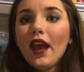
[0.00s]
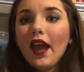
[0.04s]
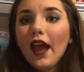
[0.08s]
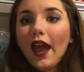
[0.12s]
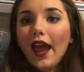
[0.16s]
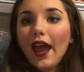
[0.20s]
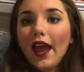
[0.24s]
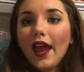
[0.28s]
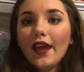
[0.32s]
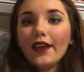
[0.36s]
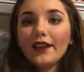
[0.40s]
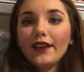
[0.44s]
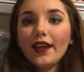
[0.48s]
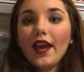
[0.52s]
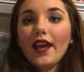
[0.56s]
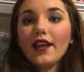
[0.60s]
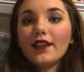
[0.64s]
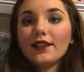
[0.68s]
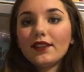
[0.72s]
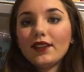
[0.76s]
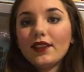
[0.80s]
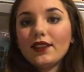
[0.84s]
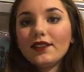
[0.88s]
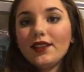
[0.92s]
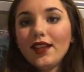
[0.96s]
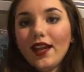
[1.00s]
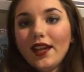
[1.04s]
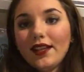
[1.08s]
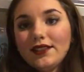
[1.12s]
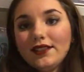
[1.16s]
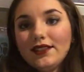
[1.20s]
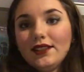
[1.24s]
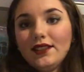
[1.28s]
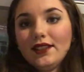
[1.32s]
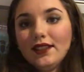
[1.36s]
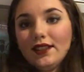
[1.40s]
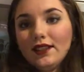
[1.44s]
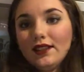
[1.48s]
And as they're
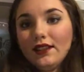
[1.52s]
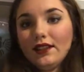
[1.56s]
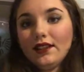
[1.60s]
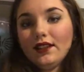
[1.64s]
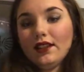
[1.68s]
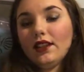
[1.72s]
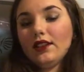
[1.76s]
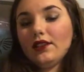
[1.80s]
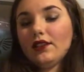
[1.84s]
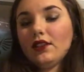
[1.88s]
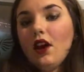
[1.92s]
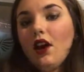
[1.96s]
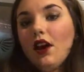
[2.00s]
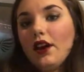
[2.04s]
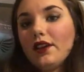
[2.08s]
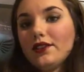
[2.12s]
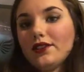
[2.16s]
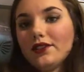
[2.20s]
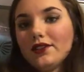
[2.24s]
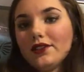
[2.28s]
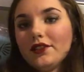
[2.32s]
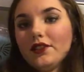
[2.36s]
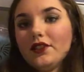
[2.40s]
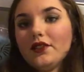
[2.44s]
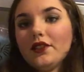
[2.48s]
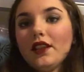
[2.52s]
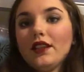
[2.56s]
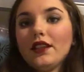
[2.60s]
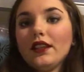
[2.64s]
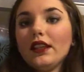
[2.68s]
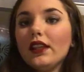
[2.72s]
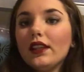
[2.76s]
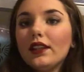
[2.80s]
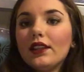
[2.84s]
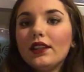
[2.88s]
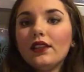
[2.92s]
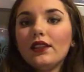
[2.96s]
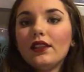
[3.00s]
testing, that dawns on you that
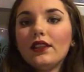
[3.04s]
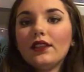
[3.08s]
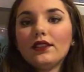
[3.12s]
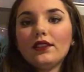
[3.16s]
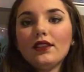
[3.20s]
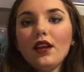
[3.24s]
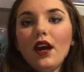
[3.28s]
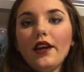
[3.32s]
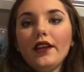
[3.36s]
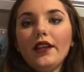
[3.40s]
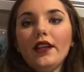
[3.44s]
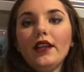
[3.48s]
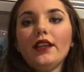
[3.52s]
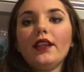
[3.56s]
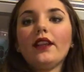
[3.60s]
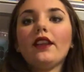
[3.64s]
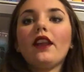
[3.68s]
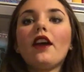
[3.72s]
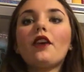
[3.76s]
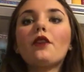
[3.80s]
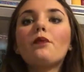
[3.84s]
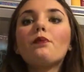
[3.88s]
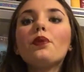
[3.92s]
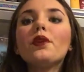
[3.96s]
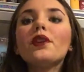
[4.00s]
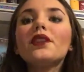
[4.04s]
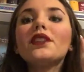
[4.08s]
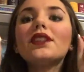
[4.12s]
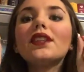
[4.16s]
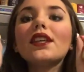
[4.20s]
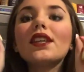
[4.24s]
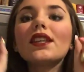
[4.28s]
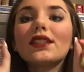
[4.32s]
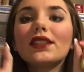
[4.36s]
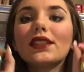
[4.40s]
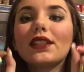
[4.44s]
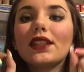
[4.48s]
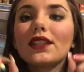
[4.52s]
Eden is not it. And I
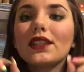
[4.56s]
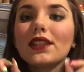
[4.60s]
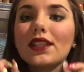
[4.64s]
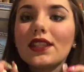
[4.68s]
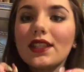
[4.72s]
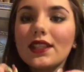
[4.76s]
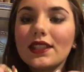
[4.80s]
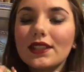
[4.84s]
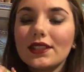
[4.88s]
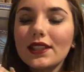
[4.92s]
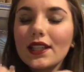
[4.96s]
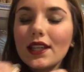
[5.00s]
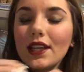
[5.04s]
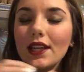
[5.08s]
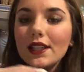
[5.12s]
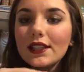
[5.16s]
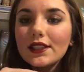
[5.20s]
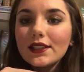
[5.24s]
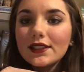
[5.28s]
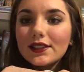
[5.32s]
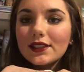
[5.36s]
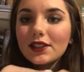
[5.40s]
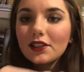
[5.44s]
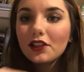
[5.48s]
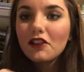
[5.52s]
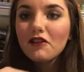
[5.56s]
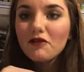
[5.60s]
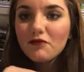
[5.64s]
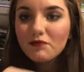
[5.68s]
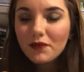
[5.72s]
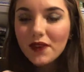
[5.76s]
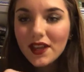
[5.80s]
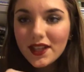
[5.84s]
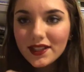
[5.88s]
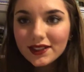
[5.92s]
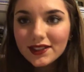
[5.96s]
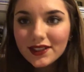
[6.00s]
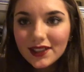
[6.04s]
predicted this, sort of
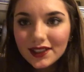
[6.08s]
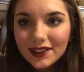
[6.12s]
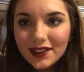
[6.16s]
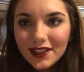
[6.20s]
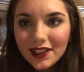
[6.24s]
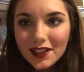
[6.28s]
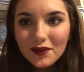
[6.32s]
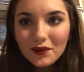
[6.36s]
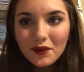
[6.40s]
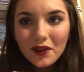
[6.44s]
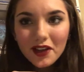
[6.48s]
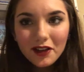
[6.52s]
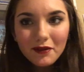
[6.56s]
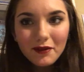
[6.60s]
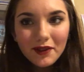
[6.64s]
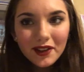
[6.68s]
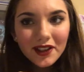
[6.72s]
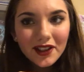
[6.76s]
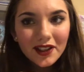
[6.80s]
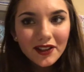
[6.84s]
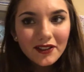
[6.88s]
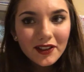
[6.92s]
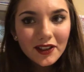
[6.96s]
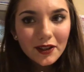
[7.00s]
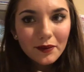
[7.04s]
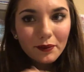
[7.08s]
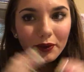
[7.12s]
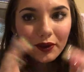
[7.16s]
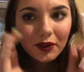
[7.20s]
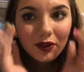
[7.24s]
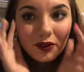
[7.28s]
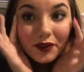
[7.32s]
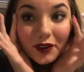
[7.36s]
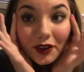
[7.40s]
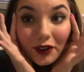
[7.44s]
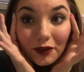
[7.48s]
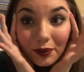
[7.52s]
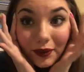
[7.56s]
mentioned it in one of my earlier book
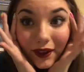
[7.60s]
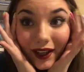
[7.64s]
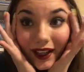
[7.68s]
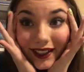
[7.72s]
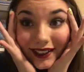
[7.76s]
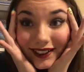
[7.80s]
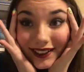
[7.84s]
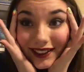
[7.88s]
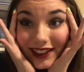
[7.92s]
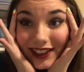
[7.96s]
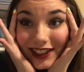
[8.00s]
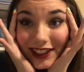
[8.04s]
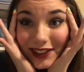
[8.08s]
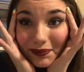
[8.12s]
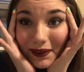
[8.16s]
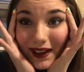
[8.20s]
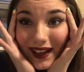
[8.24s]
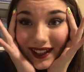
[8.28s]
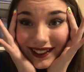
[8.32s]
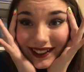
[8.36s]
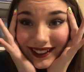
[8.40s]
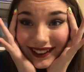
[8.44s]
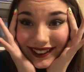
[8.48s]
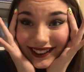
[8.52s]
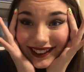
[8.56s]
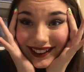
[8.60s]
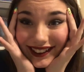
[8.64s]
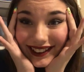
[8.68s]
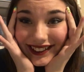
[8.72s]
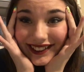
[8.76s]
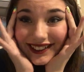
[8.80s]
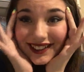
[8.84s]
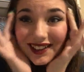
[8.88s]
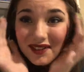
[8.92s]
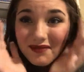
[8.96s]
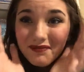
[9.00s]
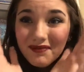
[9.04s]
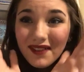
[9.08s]
reviews, but I suspected
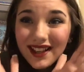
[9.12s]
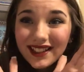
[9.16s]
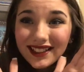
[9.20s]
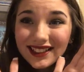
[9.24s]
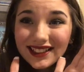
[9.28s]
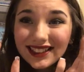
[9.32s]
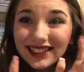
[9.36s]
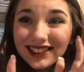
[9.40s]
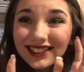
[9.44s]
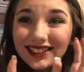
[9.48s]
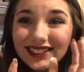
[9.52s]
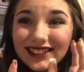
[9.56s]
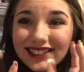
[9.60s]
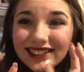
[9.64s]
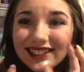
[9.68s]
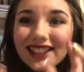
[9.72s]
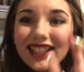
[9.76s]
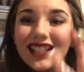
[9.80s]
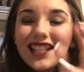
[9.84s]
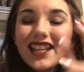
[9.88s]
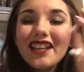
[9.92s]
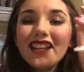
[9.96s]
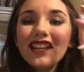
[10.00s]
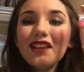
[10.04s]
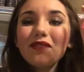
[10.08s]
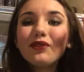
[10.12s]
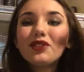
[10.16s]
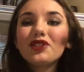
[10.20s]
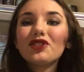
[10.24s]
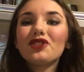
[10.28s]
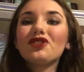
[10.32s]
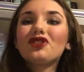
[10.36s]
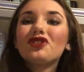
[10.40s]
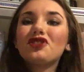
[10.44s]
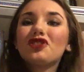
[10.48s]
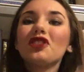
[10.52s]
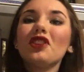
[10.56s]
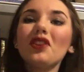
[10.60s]
this so much. Oh, it
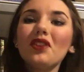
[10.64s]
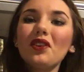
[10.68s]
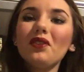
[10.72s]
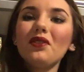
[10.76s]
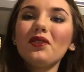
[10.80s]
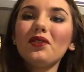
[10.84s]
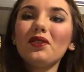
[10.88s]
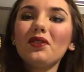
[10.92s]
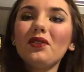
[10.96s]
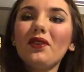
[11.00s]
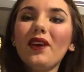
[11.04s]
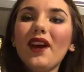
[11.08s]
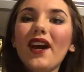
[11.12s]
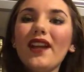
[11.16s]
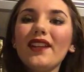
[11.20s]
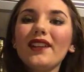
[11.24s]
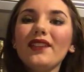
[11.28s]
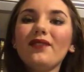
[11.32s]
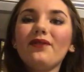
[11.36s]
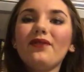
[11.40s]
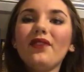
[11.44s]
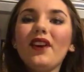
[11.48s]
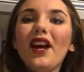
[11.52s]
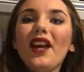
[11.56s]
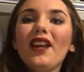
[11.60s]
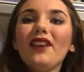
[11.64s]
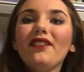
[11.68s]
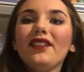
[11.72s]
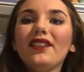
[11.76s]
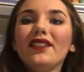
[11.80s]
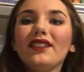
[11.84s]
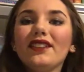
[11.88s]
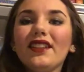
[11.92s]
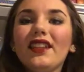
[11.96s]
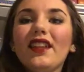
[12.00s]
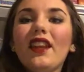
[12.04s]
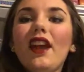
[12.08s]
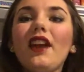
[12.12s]
was June who had the
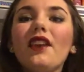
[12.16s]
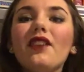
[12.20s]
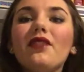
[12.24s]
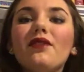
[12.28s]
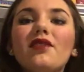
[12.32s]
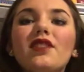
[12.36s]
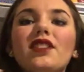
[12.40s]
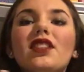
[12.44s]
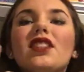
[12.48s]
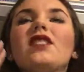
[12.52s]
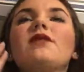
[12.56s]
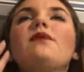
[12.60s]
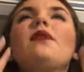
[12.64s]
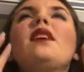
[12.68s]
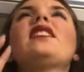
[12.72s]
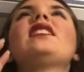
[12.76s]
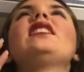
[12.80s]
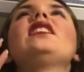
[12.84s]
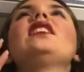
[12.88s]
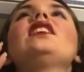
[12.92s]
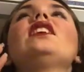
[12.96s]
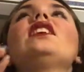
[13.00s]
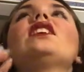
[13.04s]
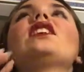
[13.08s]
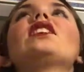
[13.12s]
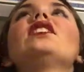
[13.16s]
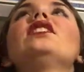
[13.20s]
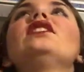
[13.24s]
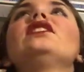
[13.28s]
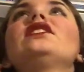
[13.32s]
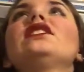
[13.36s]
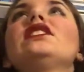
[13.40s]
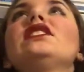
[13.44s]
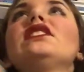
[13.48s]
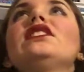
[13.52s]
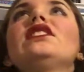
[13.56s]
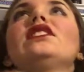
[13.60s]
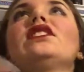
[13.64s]
virus, and I suspected it
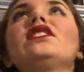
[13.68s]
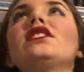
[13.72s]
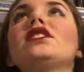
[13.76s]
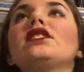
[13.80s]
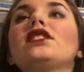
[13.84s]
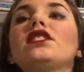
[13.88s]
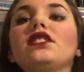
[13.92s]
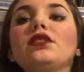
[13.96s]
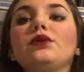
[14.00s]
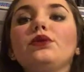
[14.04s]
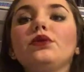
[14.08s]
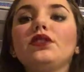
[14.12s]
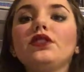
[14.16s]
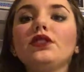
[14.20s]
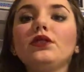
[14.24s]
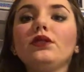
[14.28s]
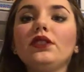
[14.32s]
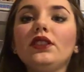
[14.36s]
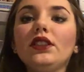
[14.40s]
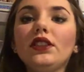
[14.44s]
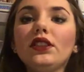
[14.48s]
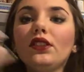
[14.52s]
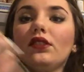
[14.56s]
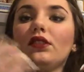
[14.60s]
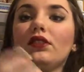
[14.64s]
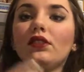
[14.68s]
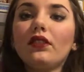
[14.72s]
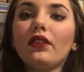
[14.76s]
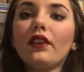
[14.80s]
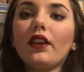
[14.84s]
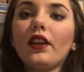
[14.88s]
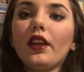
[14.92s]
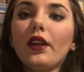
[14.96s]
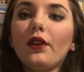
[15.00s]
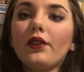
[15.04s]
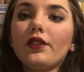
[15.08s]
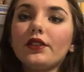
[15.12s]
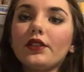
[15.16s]
because she was so ill,
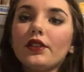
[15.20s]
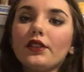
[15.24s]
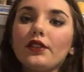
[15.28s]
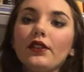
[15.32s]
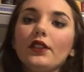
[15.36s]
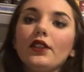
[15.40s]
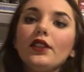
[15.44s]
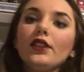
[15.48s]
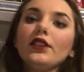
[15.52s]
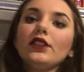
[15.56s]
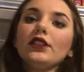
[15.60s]
and I was just...